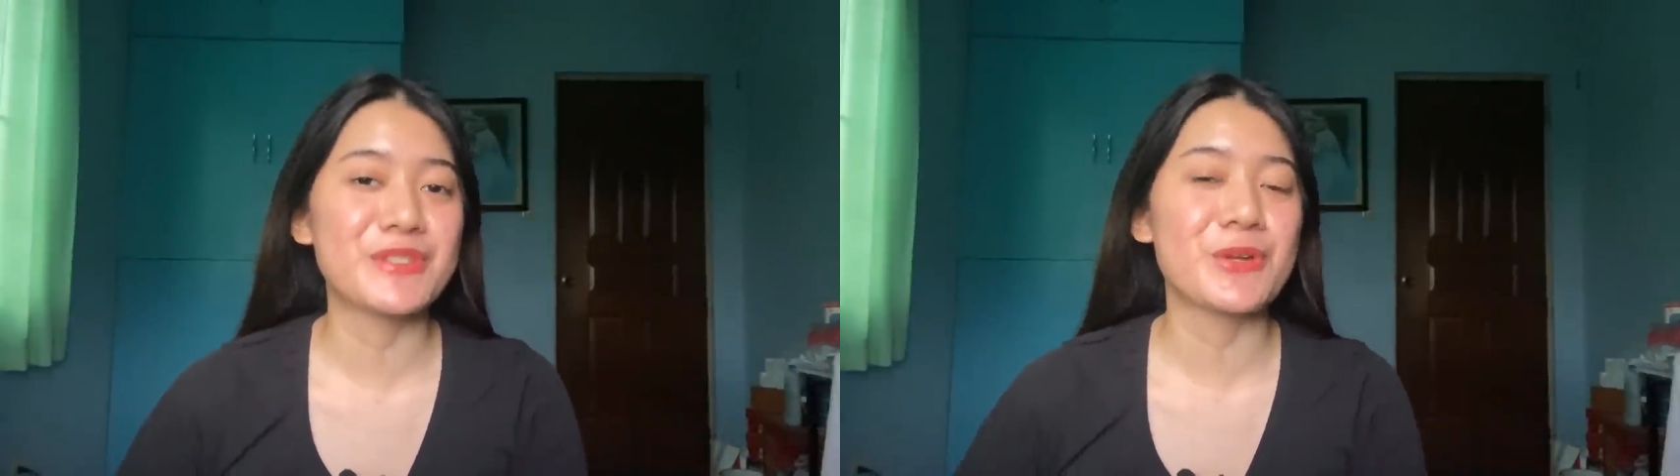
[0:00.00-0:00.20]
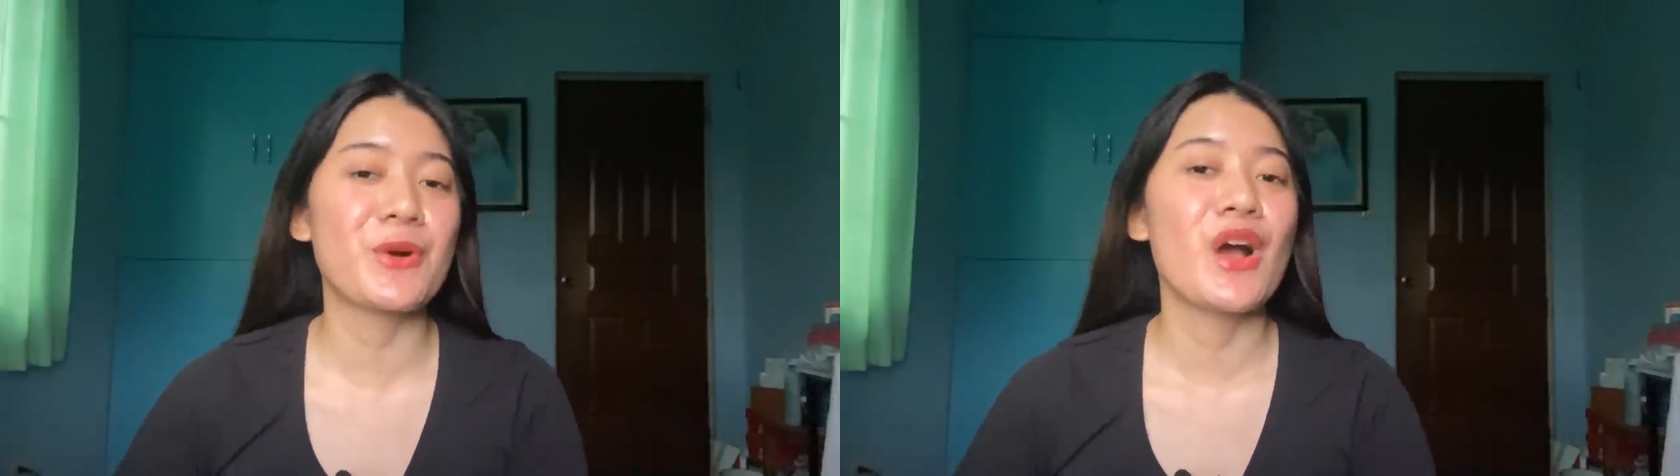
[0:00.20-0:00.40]

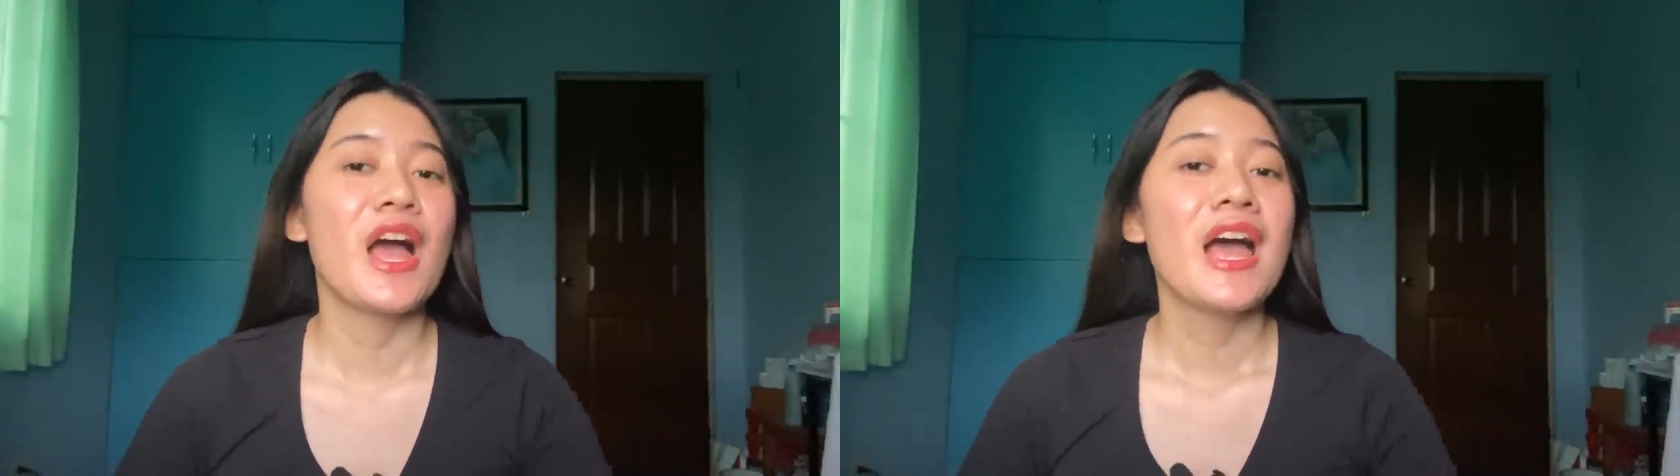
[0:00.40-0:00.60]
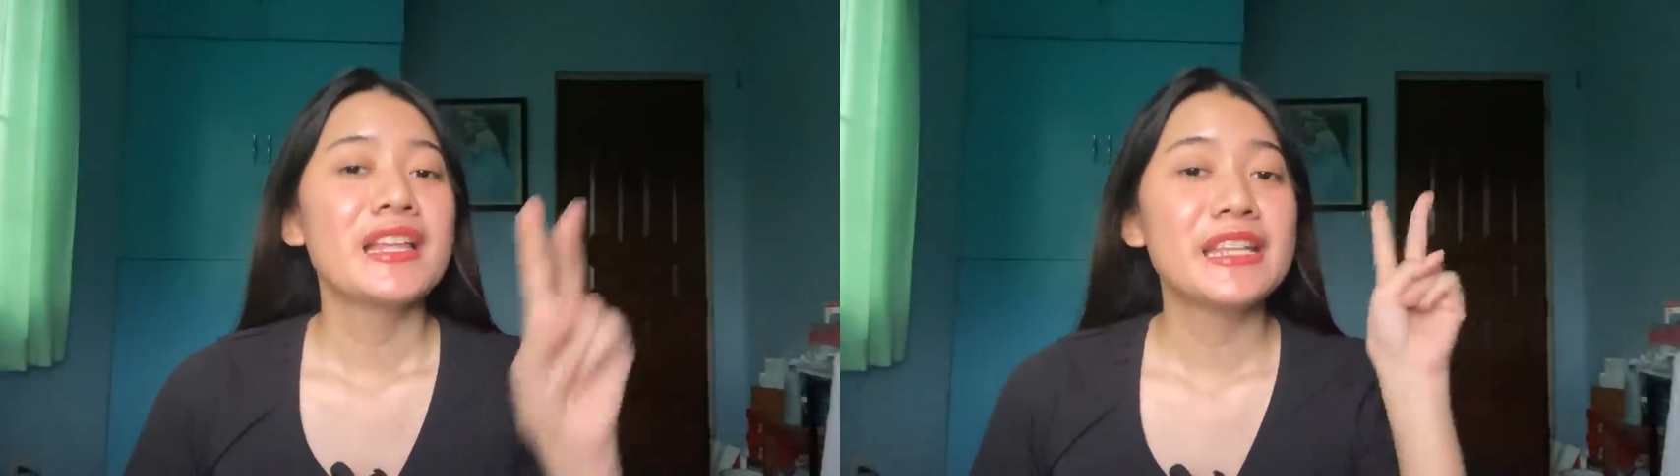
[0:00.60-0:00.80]
So,
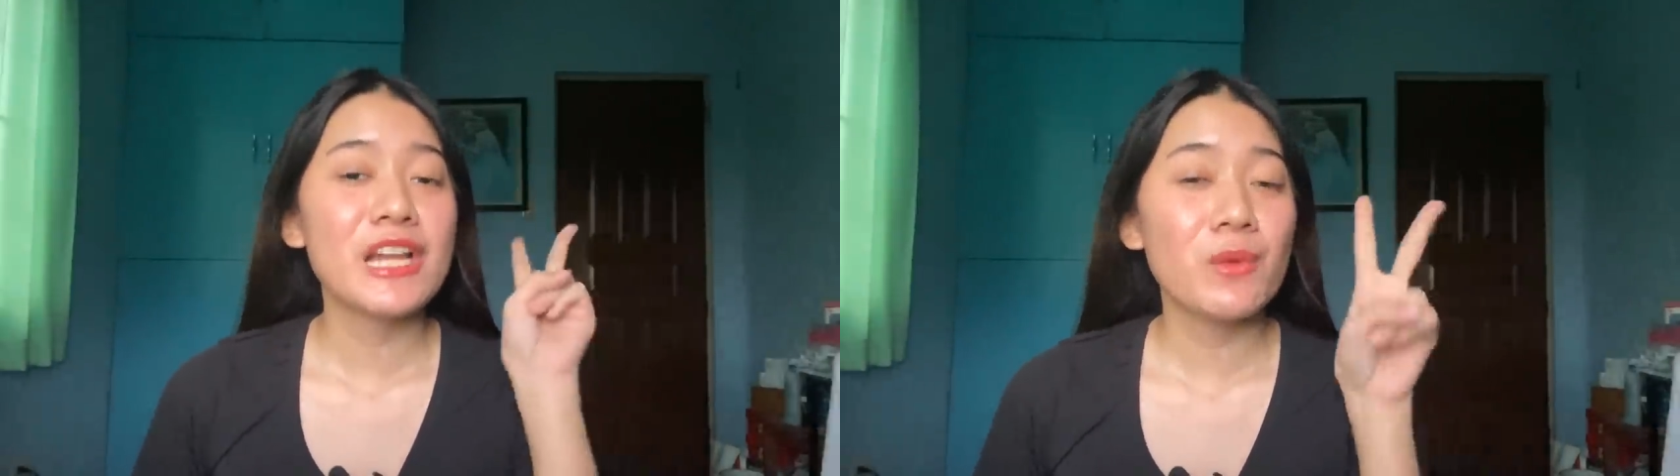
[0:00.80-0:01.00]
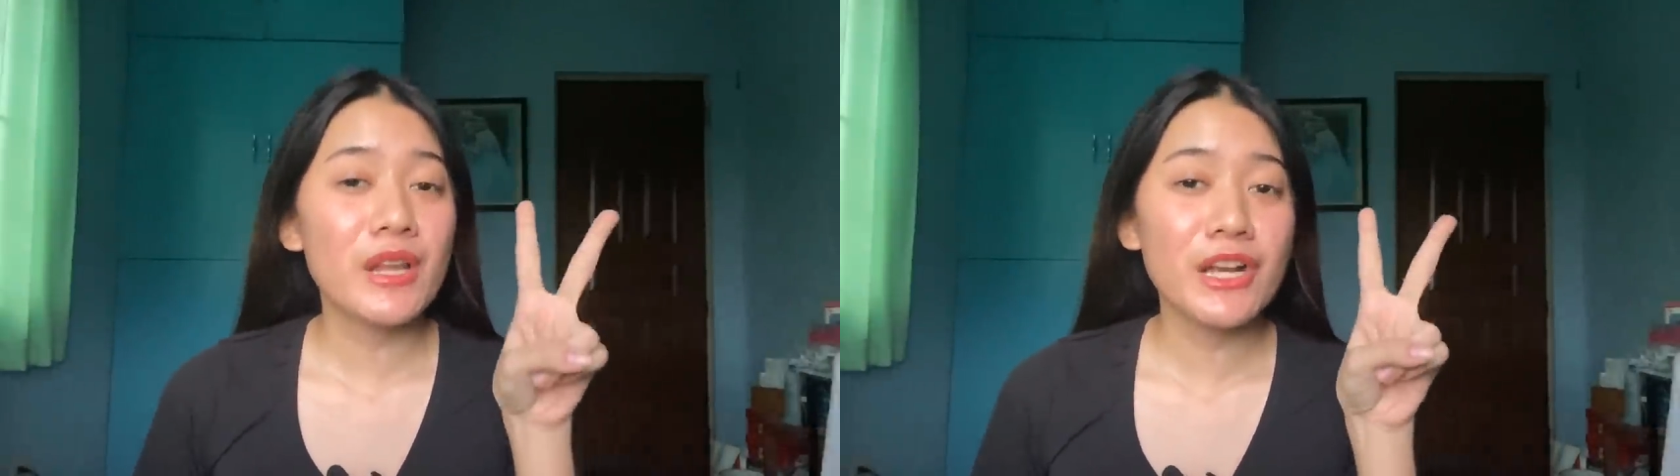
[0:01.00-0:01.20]

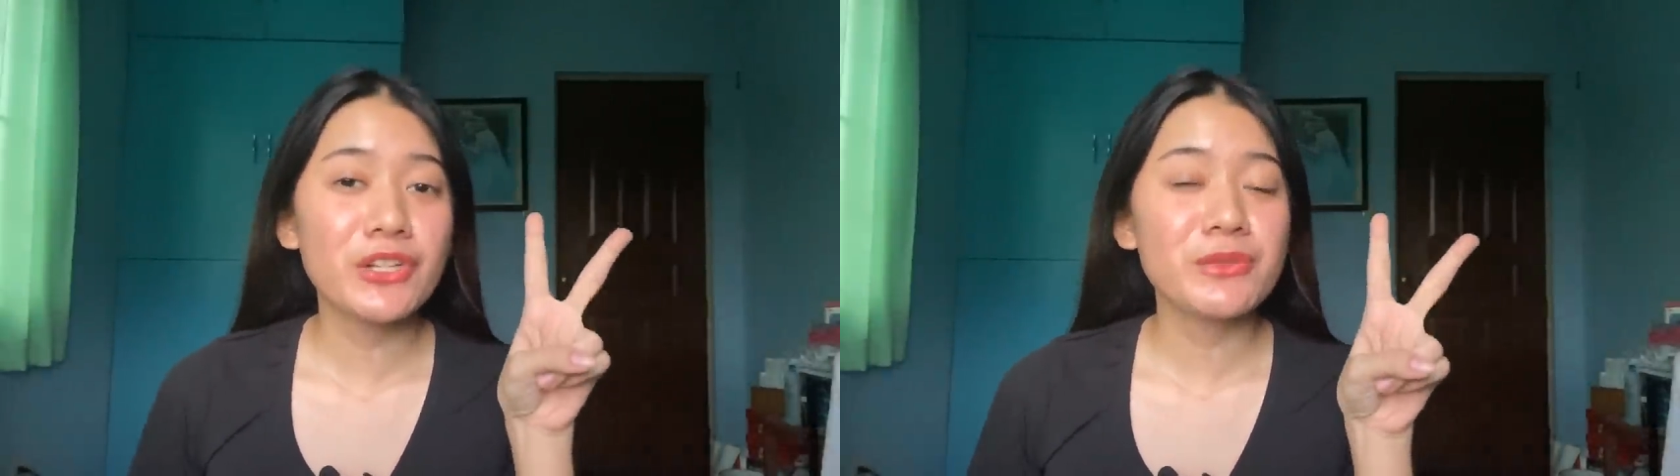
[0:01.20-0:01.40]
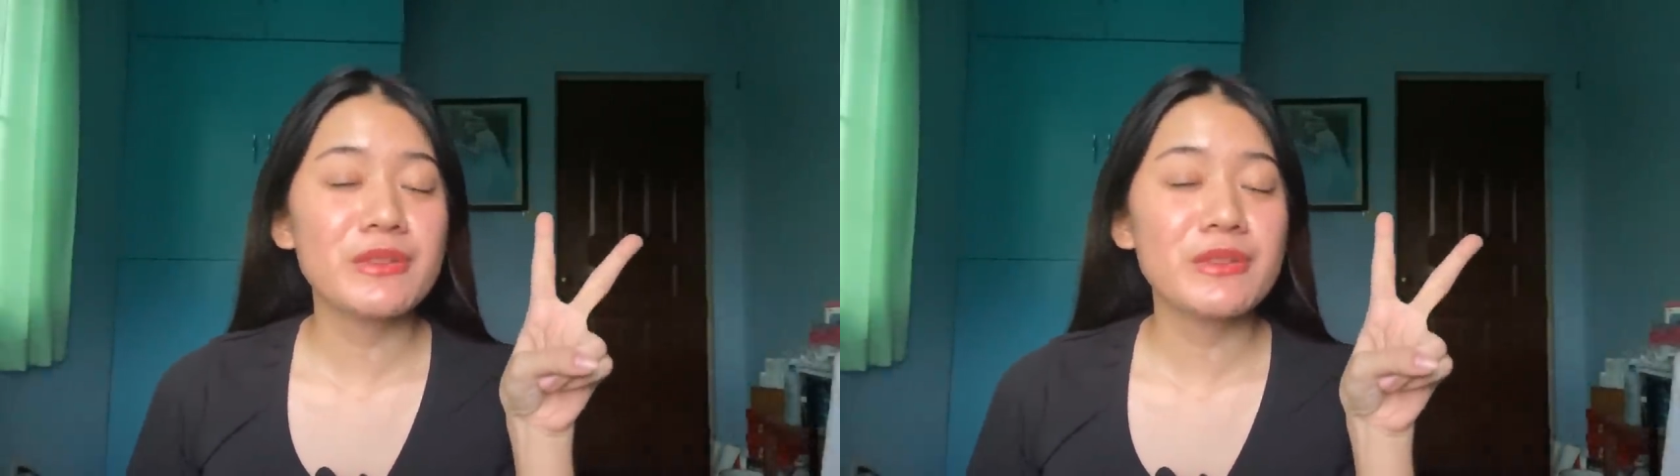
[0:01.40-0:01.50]
dalawa lang yun